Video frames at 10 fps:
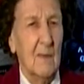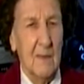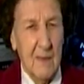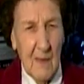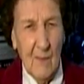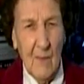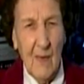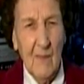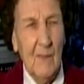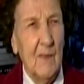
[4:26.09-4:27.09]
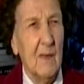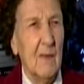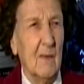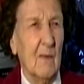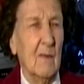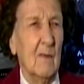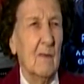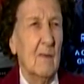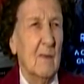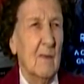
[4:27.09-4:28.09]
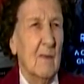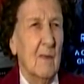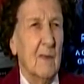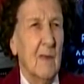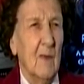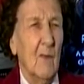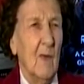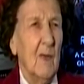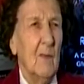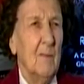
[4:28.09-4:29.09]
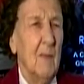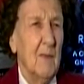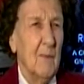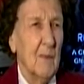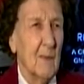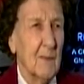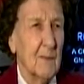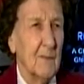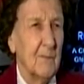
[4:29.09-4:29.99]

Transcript: Get away with the ego. Get away with me first.